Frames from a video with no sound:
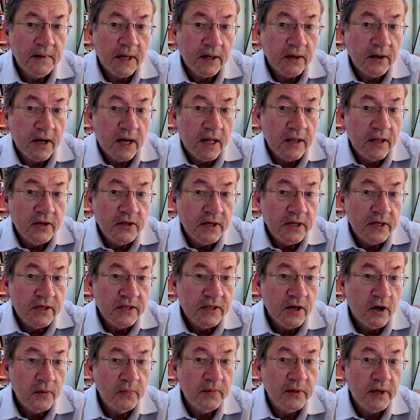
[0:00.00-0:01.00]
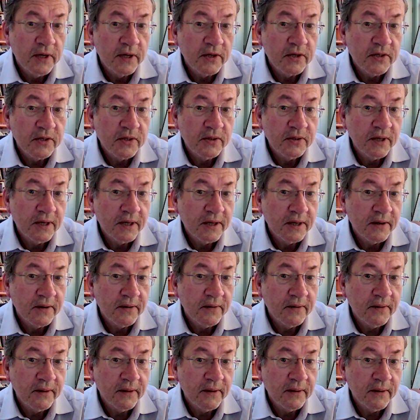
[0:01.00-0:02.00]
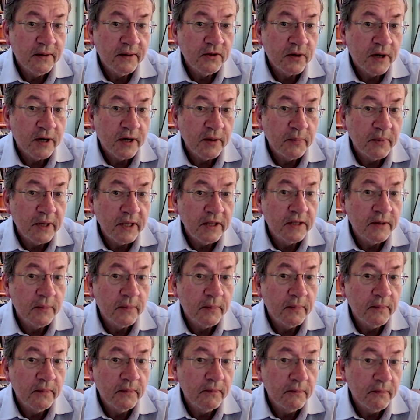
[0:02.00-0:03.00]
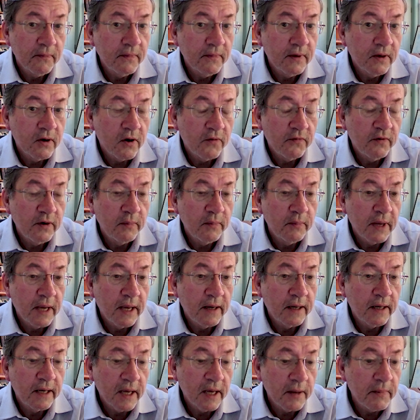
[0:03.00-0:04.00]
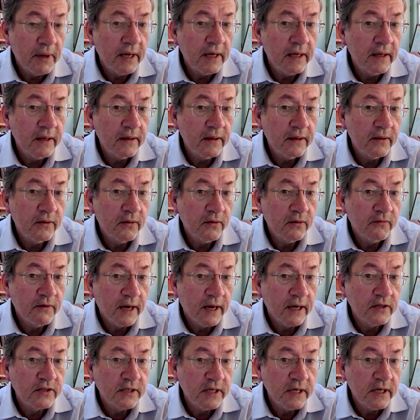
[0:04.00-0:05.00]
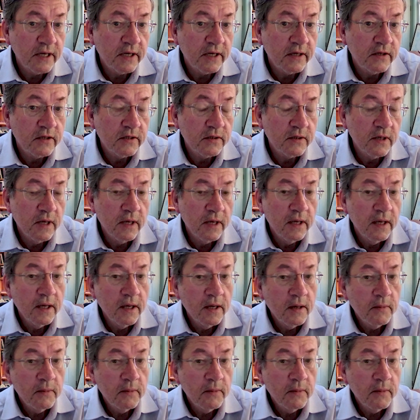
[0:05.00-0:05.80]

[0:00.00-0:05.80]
Technology has helped us try to beat the COVID pandemic through vaccines,